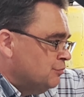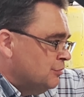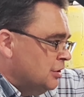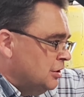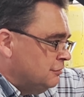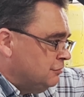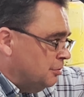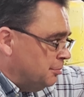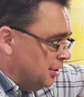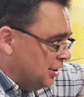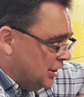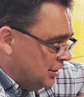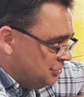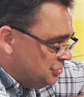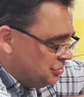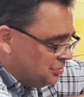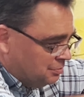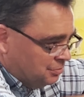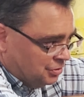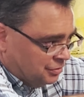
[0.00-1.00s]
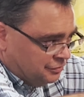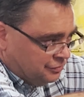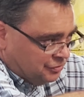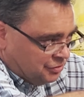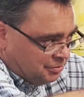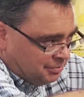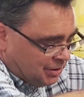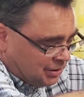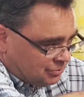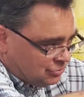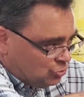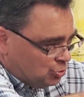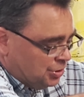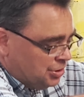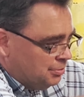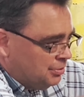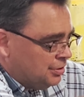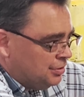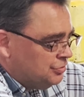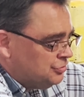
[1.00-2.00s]
from my house in Milford, about 20
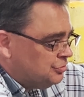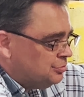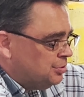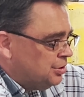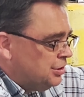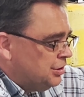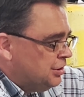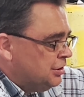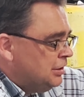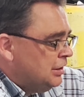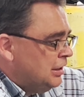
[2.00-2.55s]
miles away,